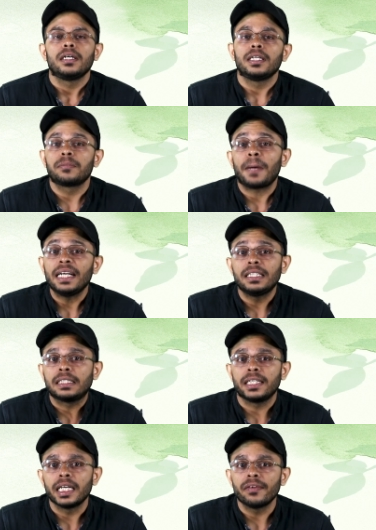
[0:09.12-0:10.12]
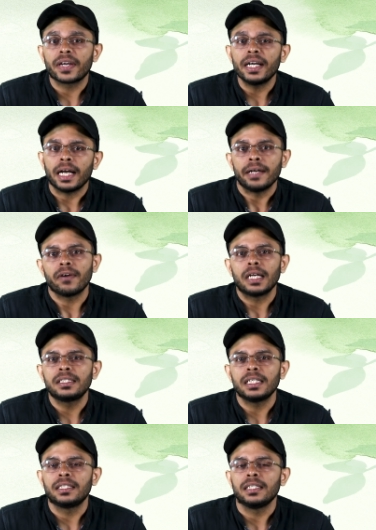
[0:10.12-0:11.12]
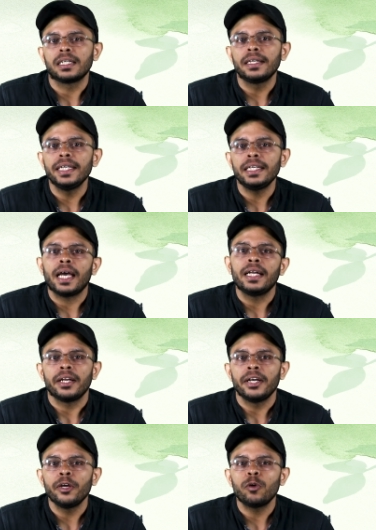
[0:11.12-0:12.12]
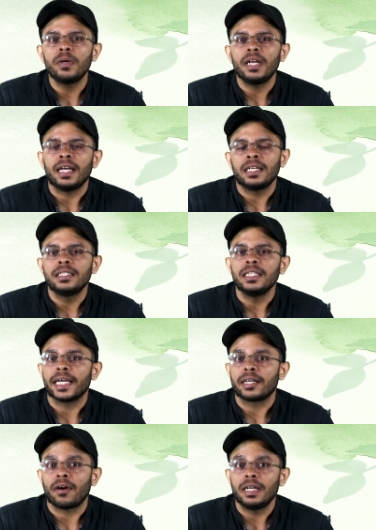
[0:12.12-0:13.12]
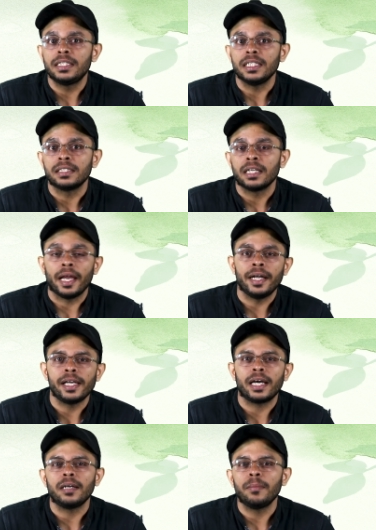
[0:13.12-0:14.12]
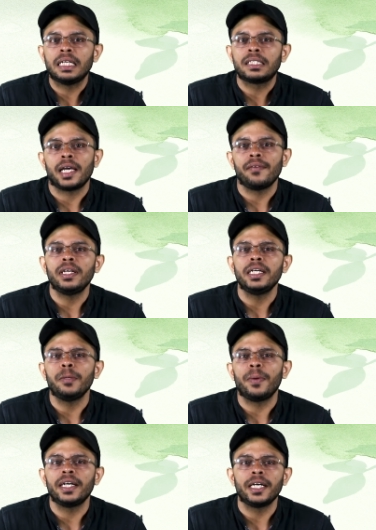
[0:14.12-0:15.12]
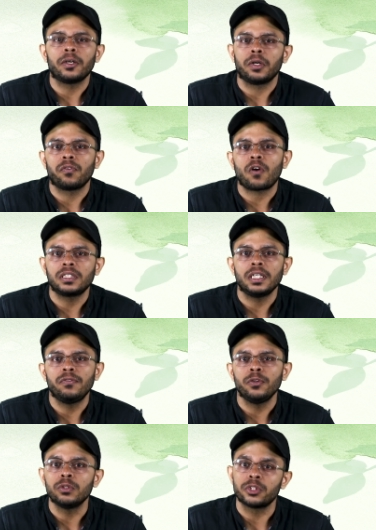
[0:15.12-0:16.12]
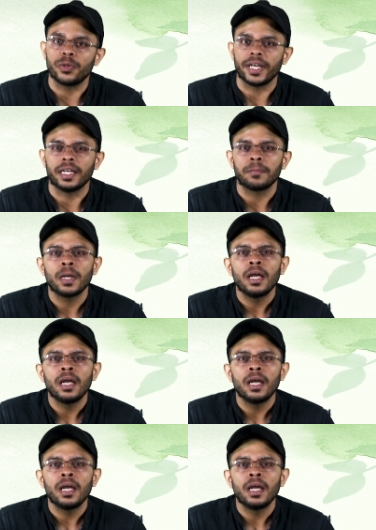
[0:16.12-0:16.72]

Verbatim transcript: Despite the significant advances in clean and renewable energy technologies, India remains heavily dependent on fossil fuels today.